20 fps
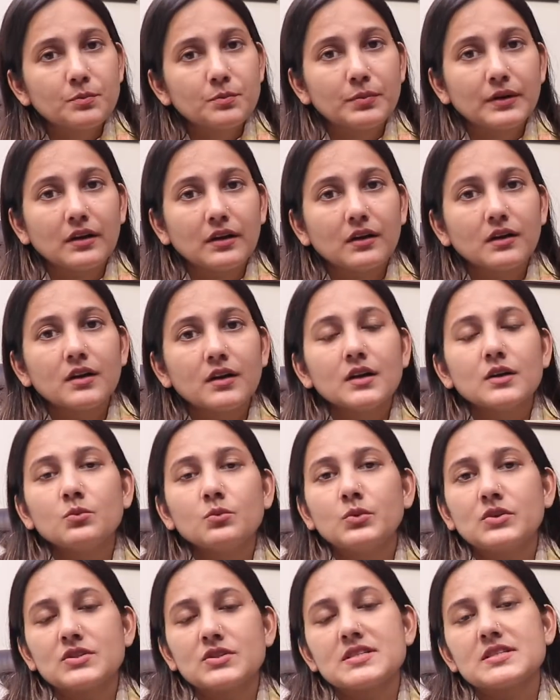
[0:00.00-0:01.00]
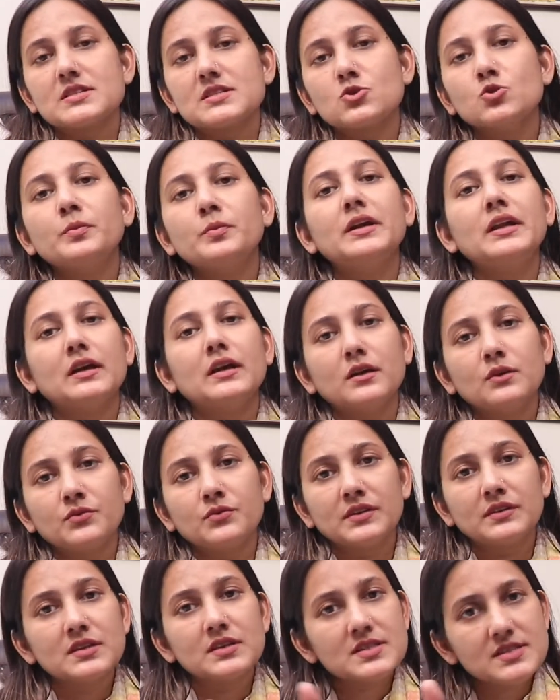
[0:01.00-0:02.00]
pill, which is to be taken
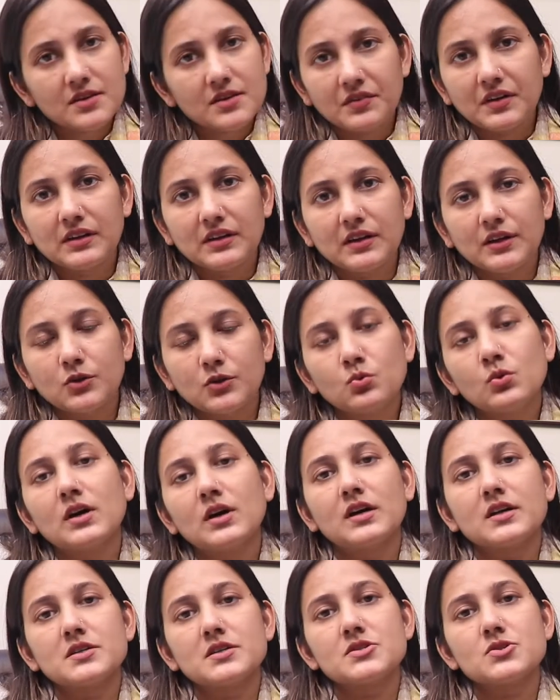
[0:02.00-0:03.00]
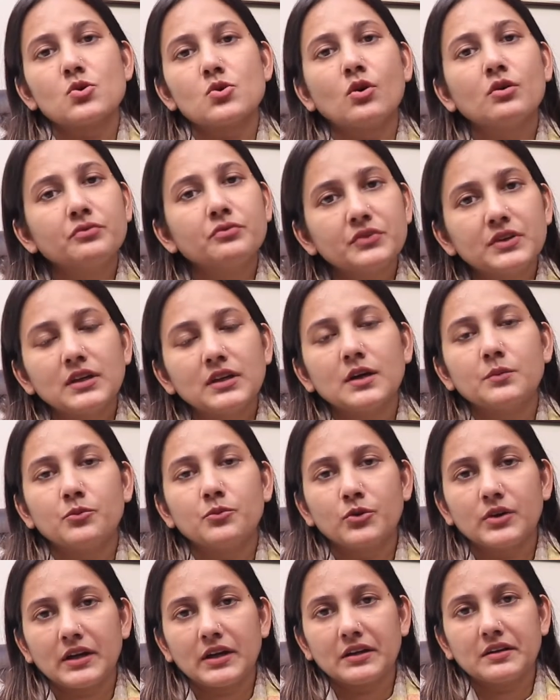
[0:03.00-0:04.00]
within 72 hours of the
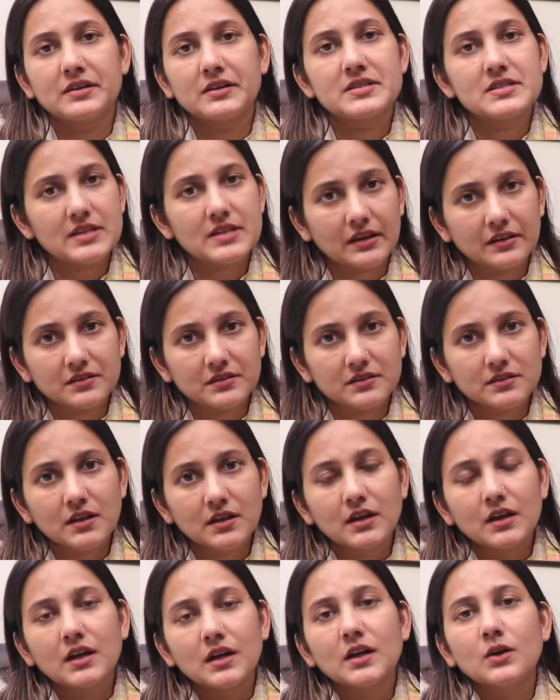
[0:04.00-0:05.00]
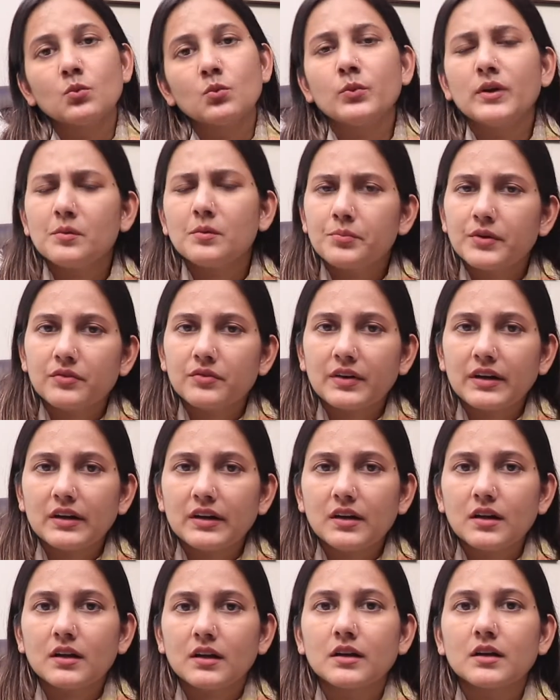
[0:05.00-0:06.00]
unprotected sex, will
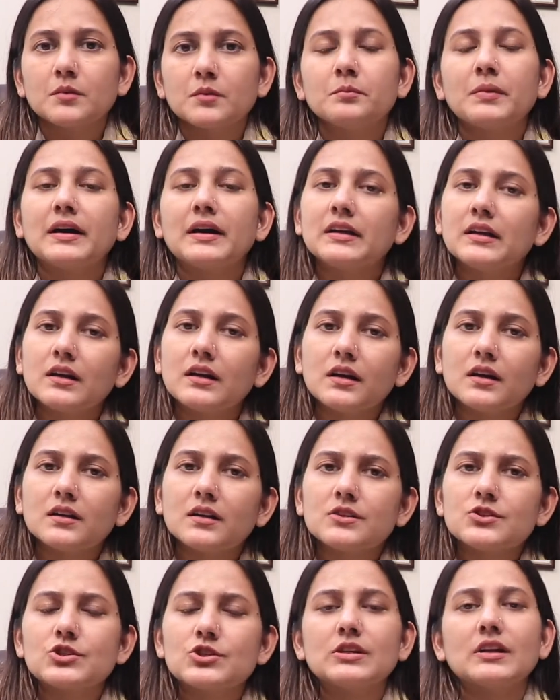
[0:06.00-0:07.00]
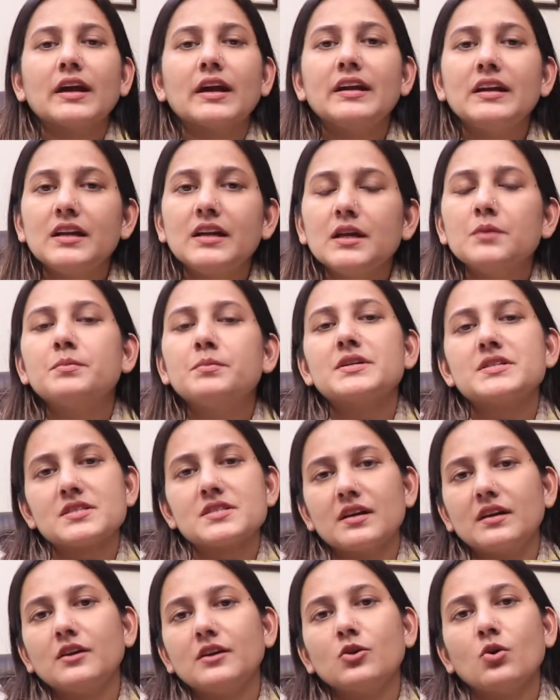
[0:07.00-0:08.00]
prevent by and large
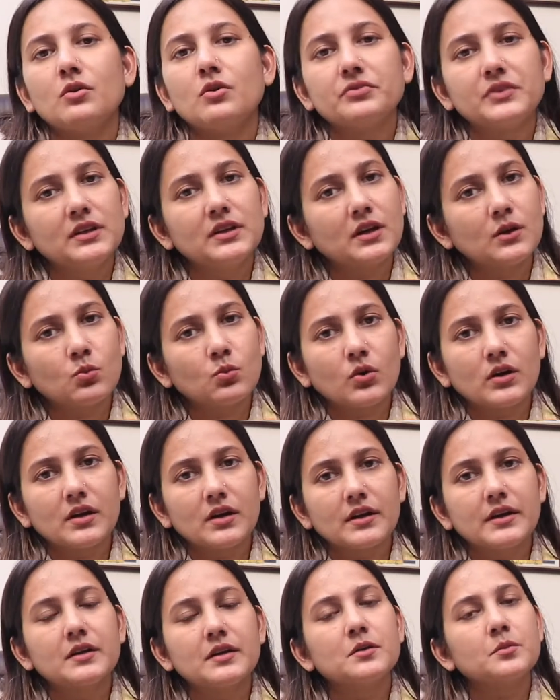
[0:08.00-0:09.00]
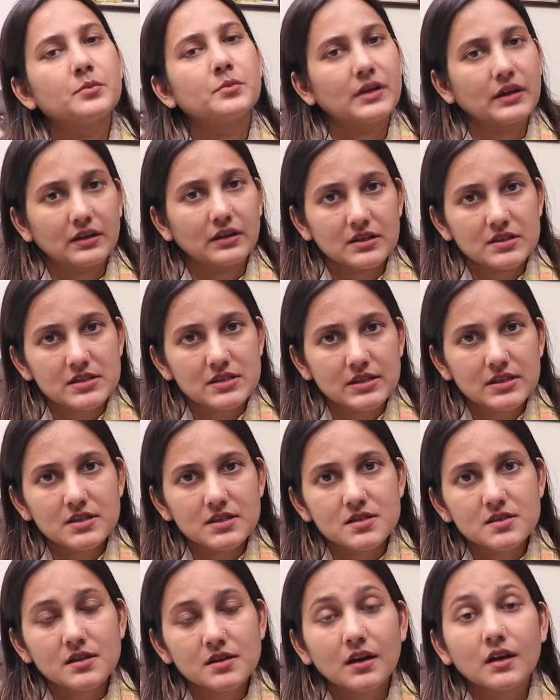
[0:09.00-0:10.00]
90% of the unwanted
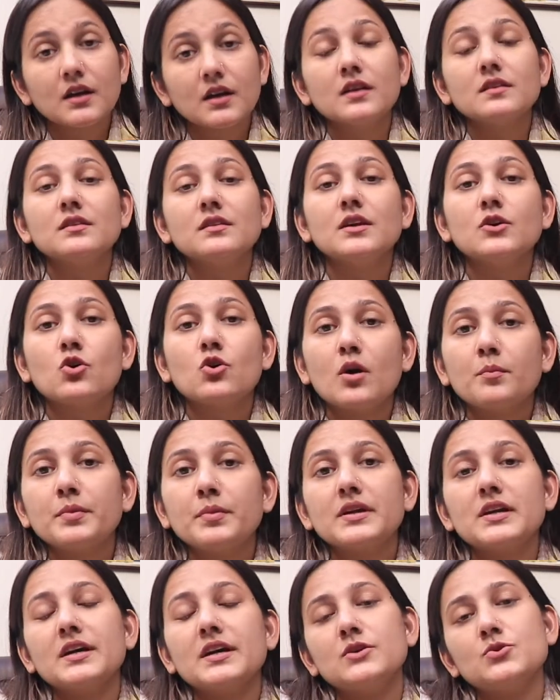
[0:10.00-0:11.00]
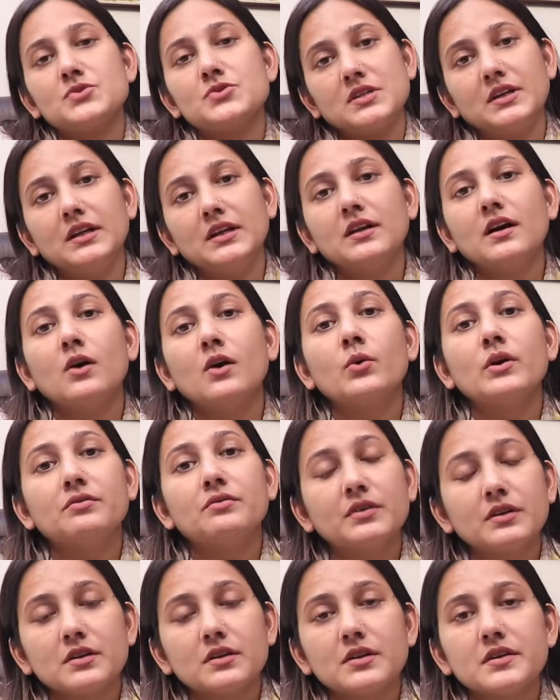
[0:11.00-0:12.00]
pregnancies. The copper IUCD,
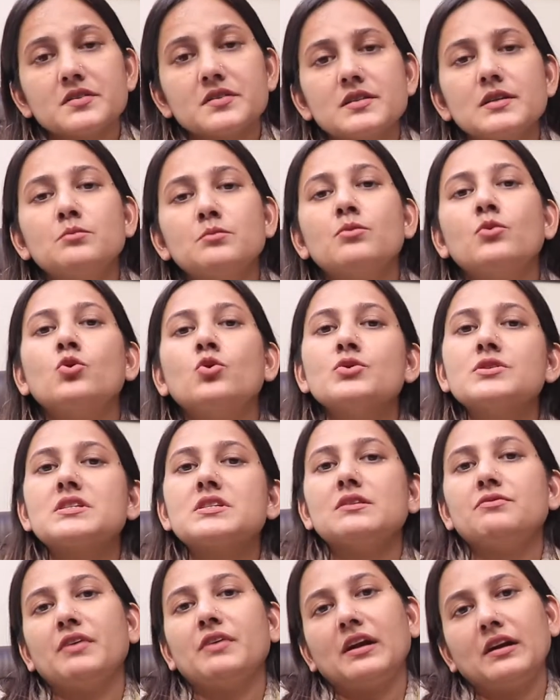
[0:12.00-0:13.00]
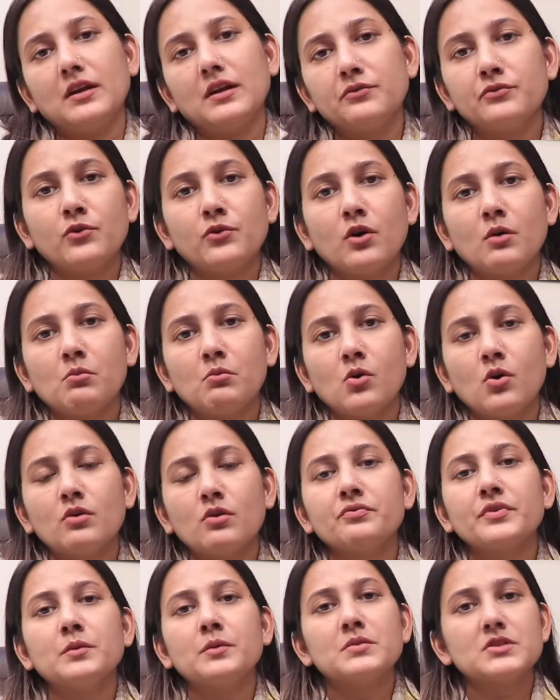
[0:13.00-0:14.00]
however, is the most effective form
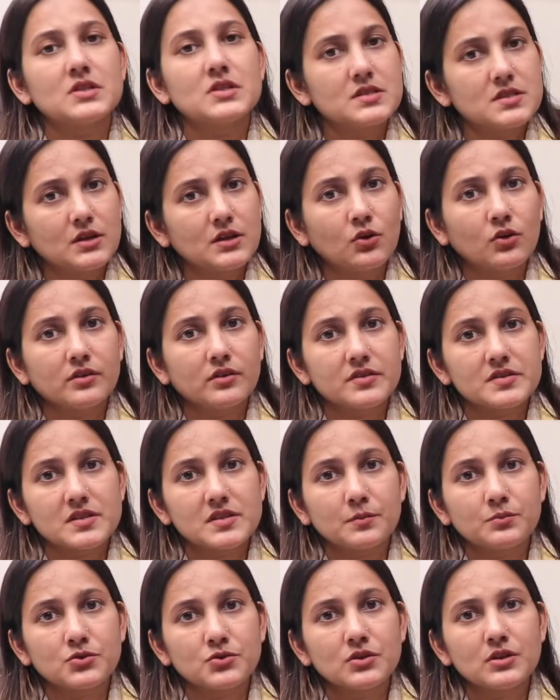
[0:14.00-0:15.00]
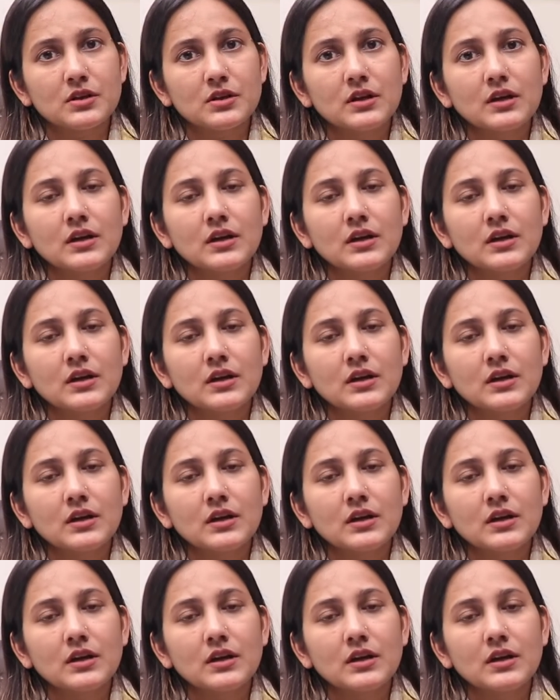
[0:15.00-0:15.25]
of emergency contraception